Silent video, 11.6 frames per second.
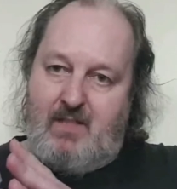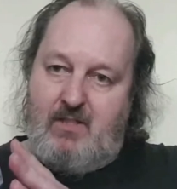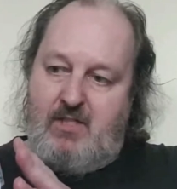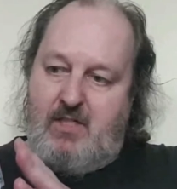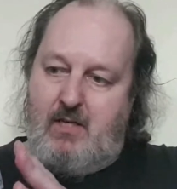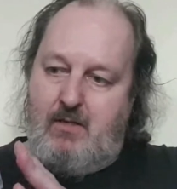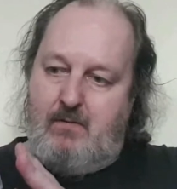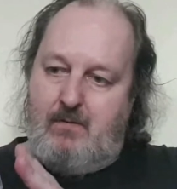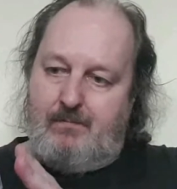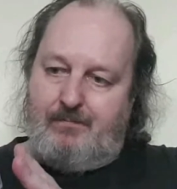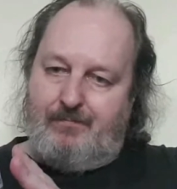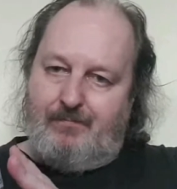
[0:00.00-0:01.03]
So
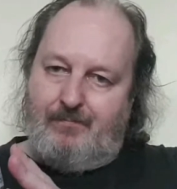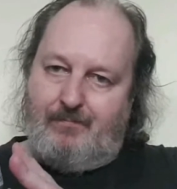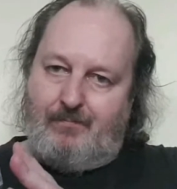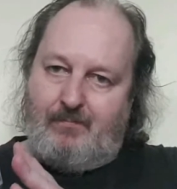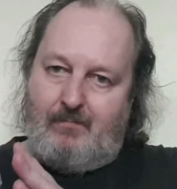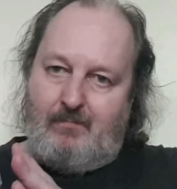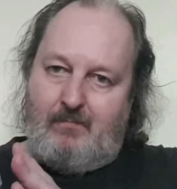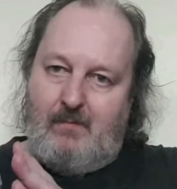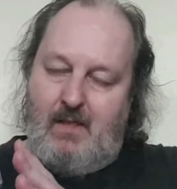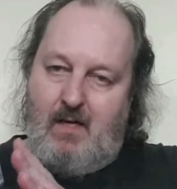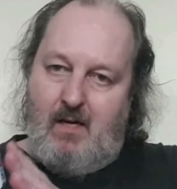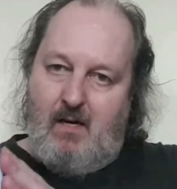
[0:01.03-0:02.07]

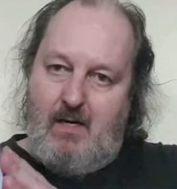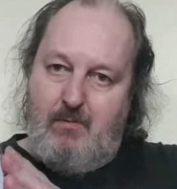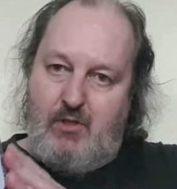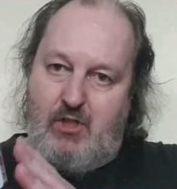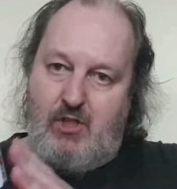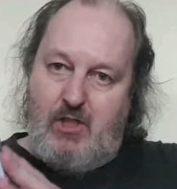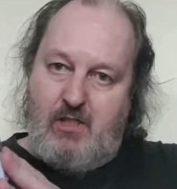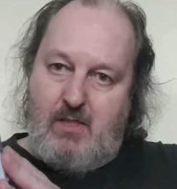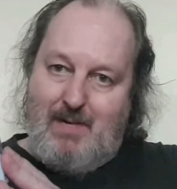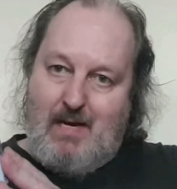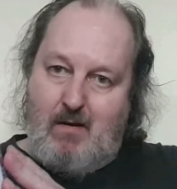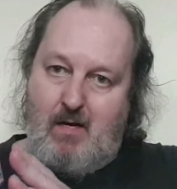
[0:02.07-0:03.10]
I was just
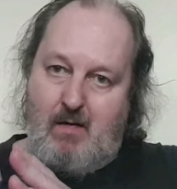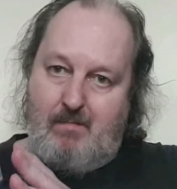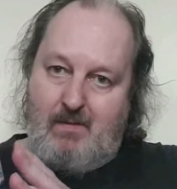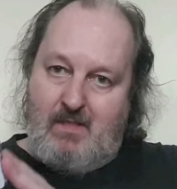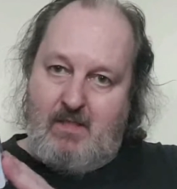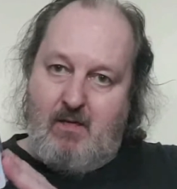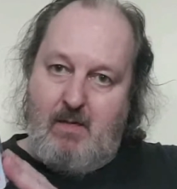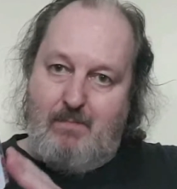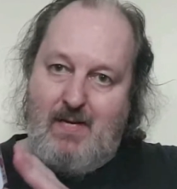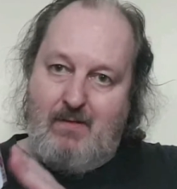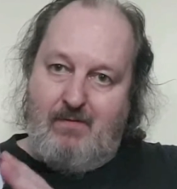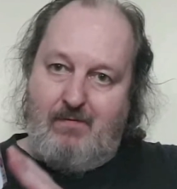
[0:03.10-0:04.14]
about
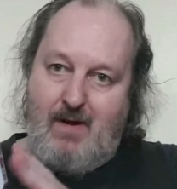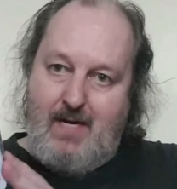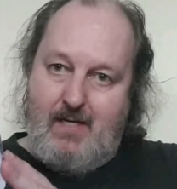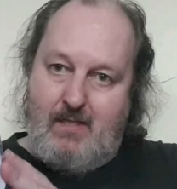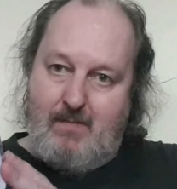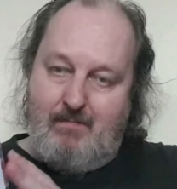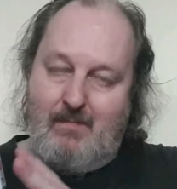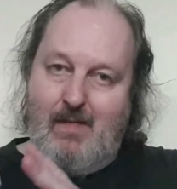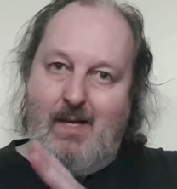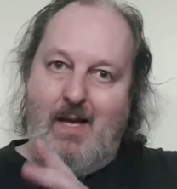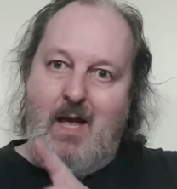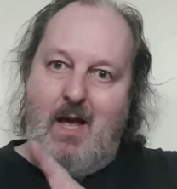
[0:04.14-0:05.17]
typing the phrase,
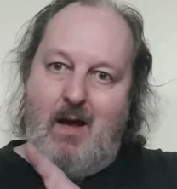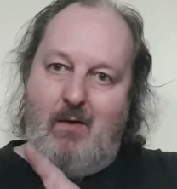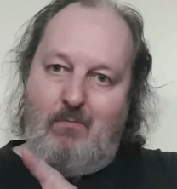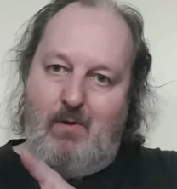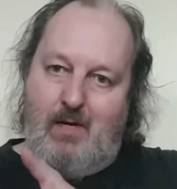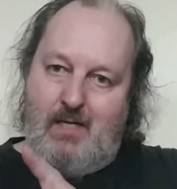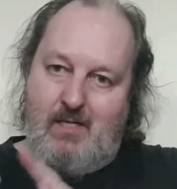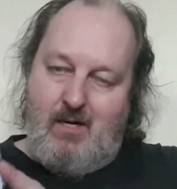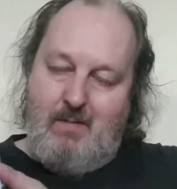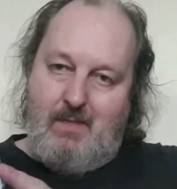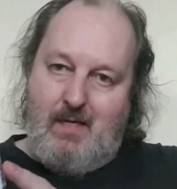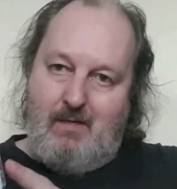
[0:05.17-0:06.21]
right,
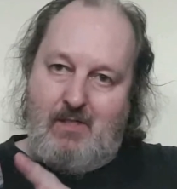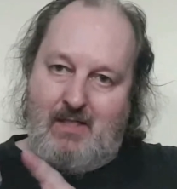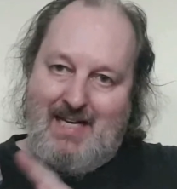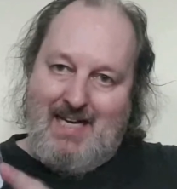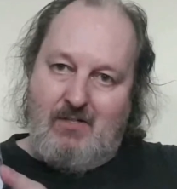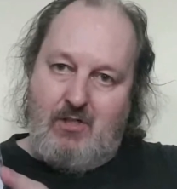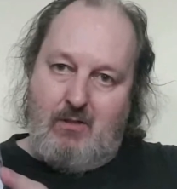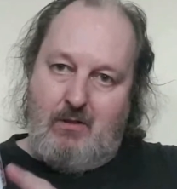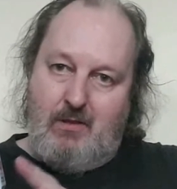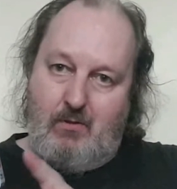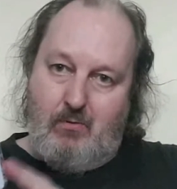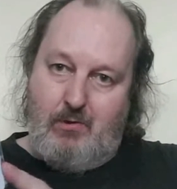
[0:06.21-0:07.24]
I'm going to
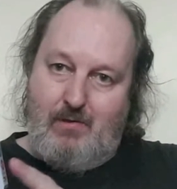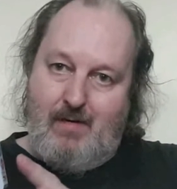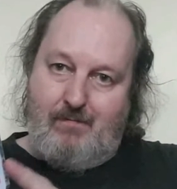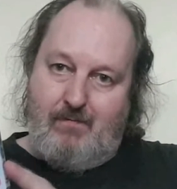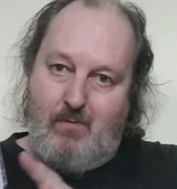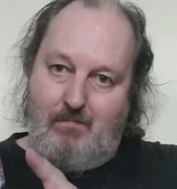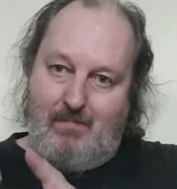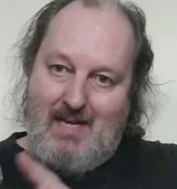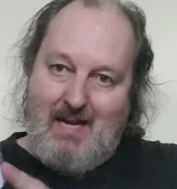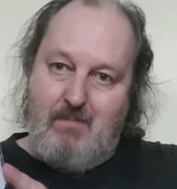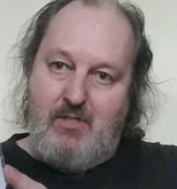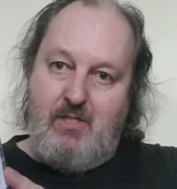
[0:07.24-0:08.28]
cancel and order it from
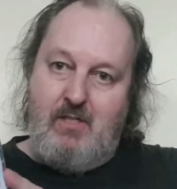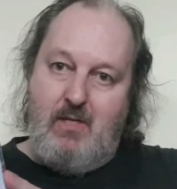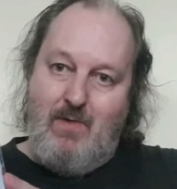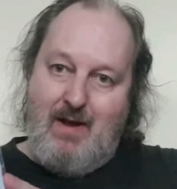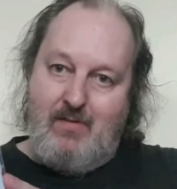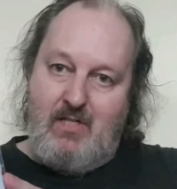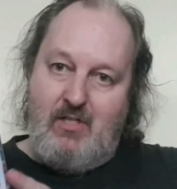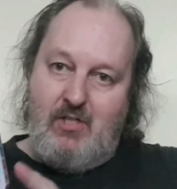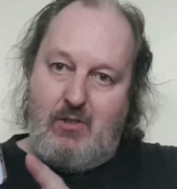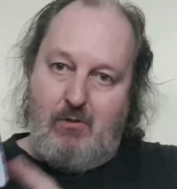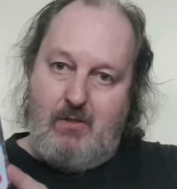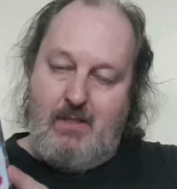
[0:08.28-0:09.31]
Amazon, who have it in
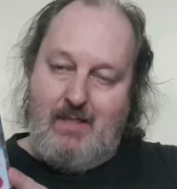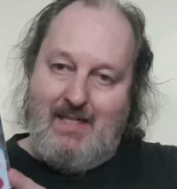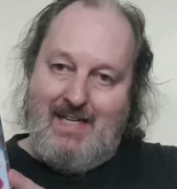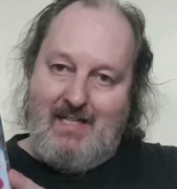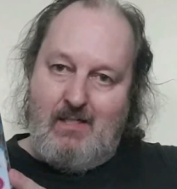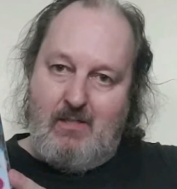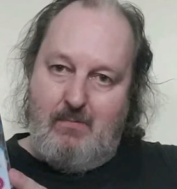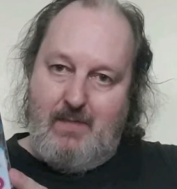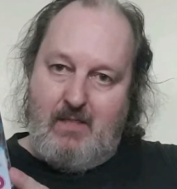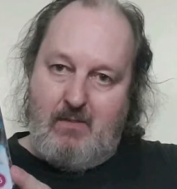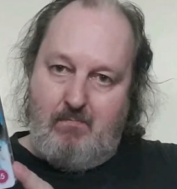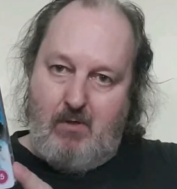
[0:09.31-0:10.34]
stock and can get it to me
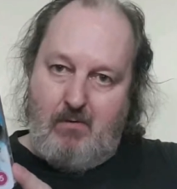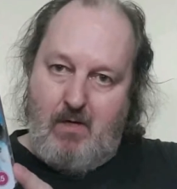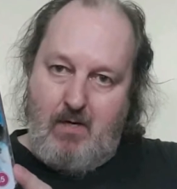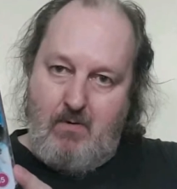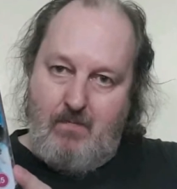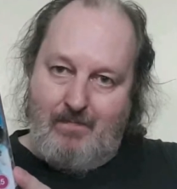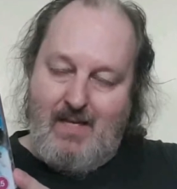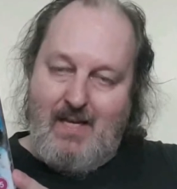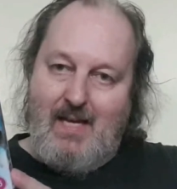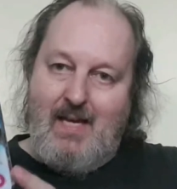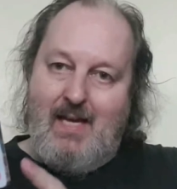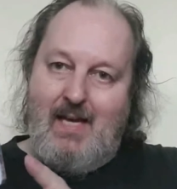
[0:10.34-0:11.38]
tomorrow,
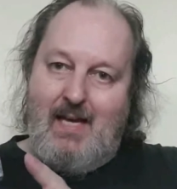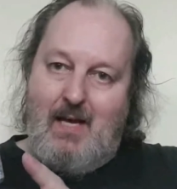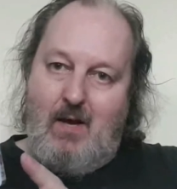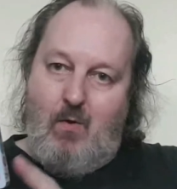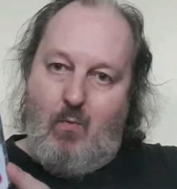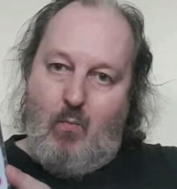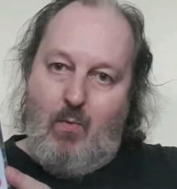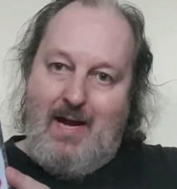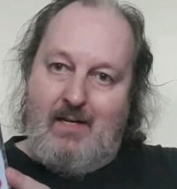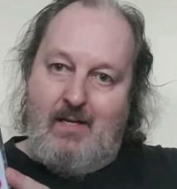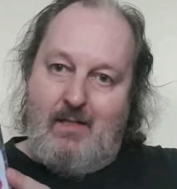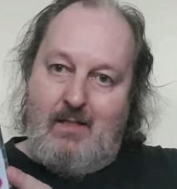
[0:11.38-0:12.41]

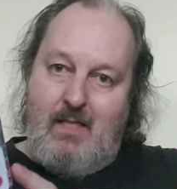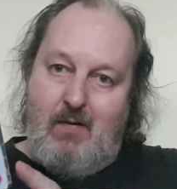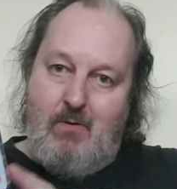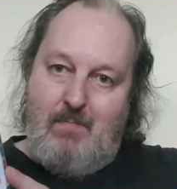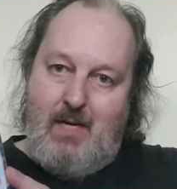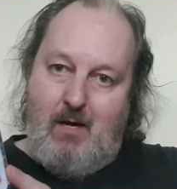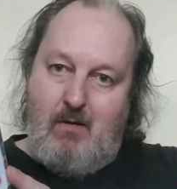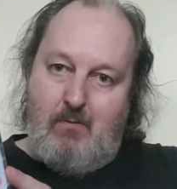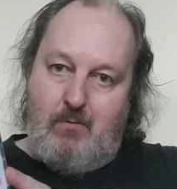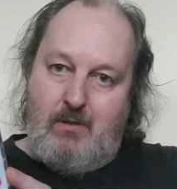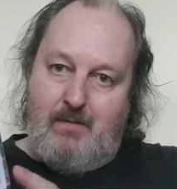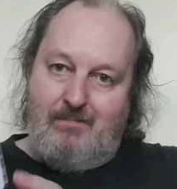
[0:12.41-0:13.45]
when lo and
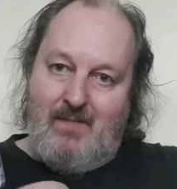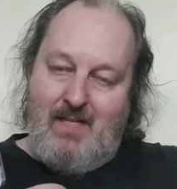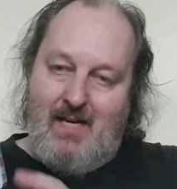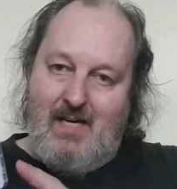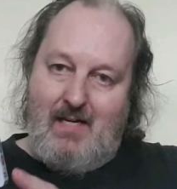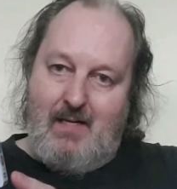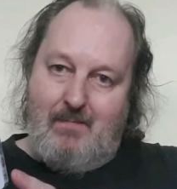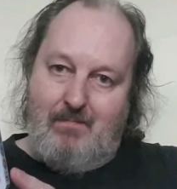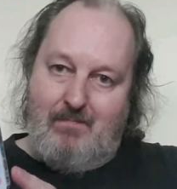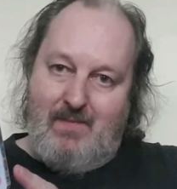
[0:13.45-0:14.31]
behold, the